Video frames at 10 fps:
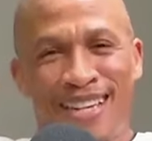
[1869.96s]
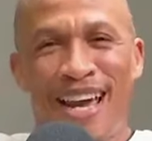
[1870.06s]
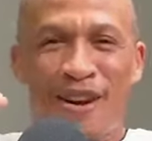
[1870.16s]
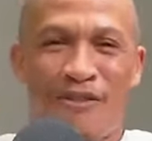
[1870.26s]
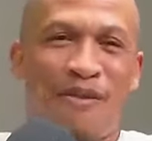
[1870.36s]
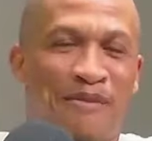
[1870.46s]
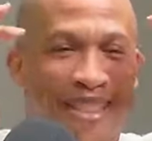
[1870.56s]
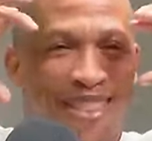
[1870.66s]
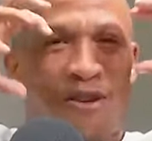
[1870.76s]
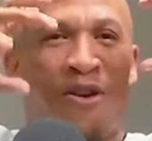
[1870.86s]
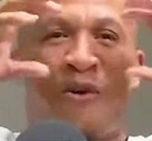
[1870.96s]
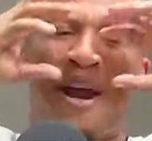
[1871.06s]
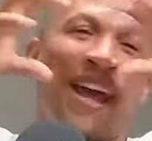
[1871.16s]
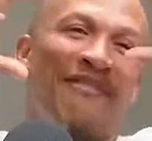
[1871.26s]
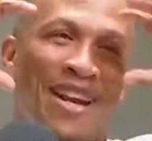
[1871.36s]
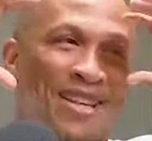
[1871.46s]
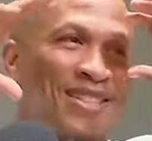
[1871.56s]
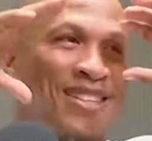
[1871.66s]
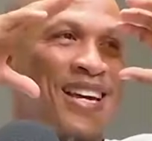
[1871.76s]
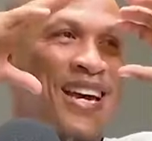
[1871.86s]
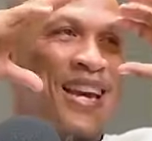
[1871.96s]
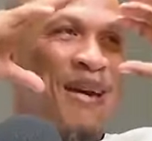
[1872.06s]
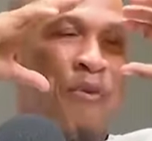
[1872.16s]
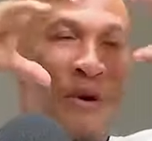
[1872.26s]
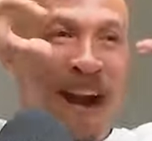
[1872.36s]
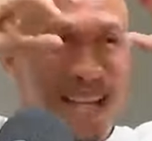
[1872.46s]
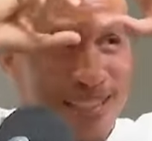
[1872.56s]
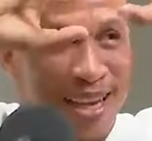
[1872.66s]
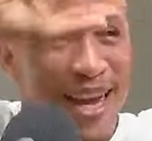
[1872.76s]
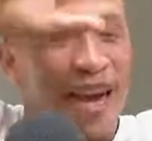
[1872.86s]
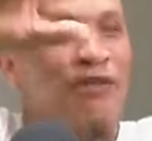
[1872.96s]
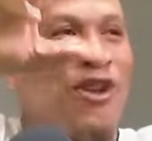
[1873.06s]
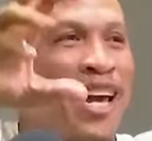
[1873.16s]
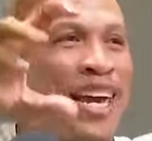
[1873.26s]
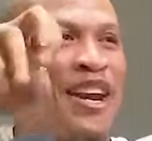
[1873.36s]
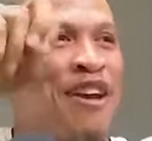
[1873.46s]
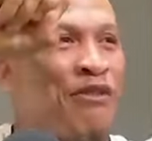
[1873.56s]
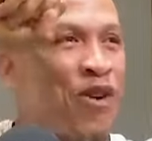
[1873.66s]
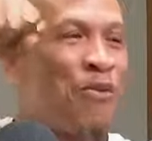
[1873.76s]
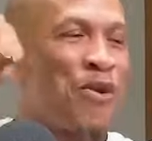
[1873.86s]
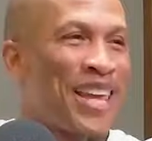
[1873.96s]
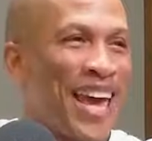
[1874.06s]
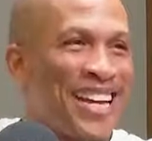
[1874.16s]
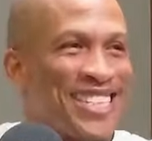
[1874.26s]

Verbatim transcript: end of the month or whatever. cash bonus they gave you like an envelope with cash. Uh,